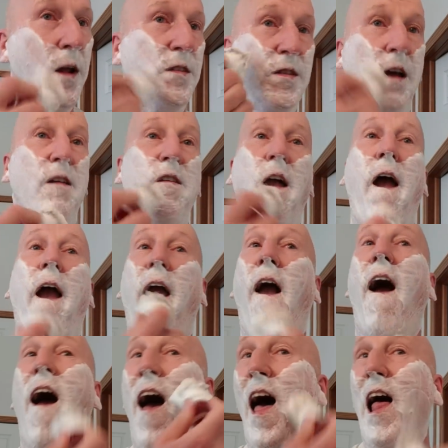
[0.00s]
But as I
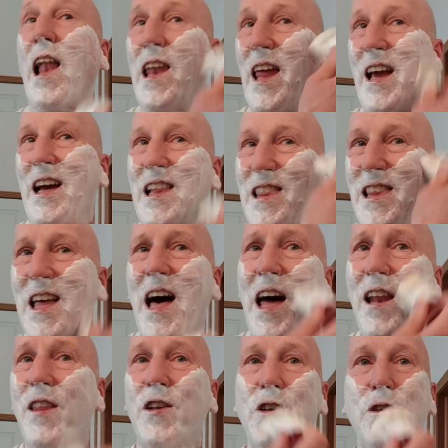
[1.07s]
say, like a
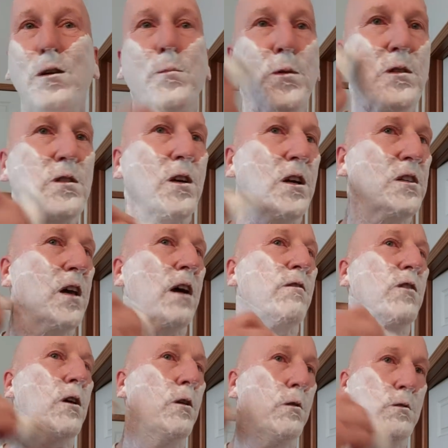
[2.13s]
lot of the super slicks
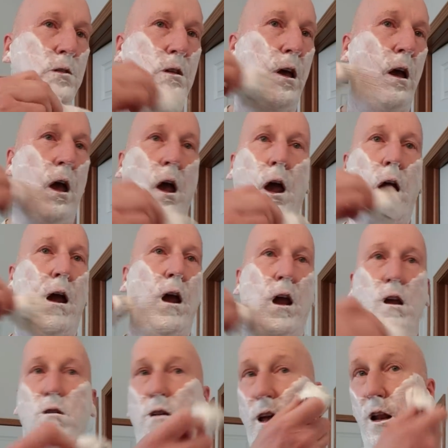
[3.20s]
I've used,
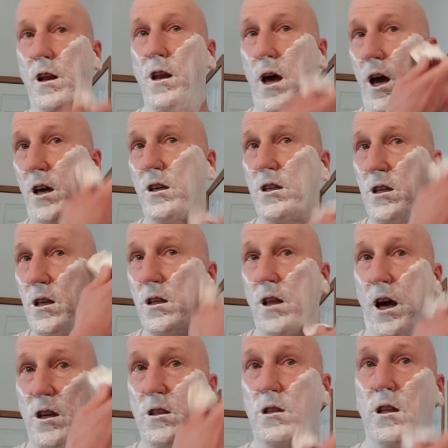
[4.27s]
you get a nice,
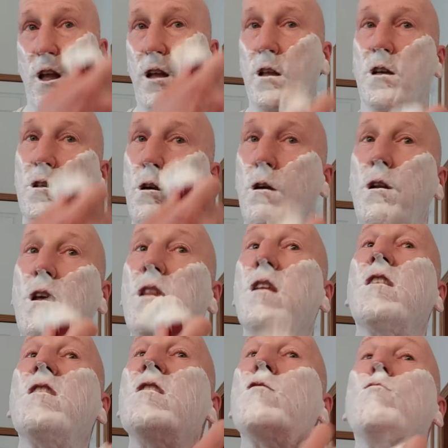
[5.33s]
nice slickness, only
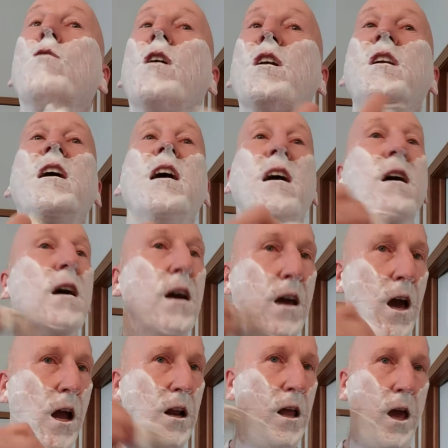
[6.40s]
that this one
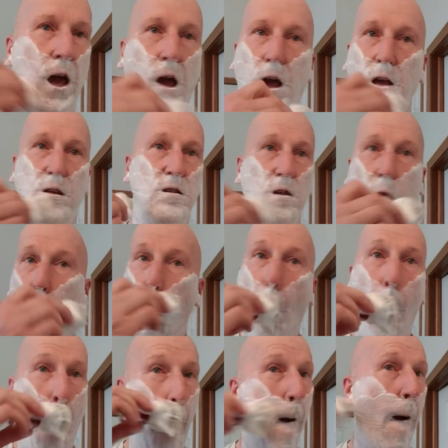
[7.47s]
kind of has
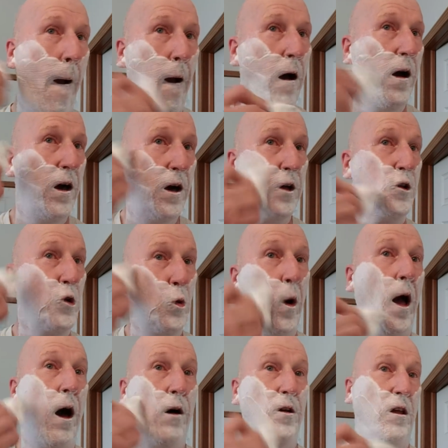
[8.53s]
a
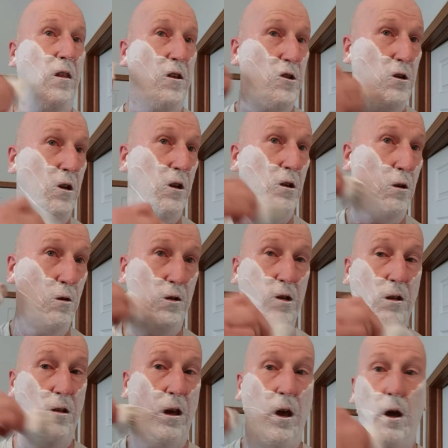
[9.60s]
duality that you can
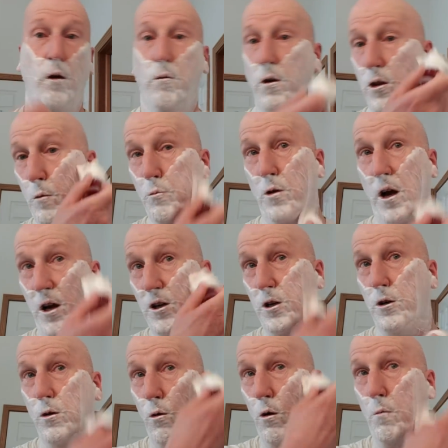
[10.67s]
use it with a
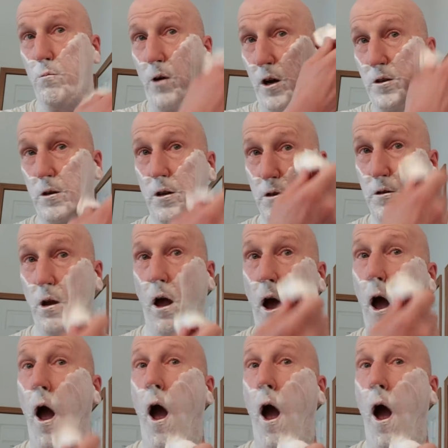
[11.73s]
brush or brushless.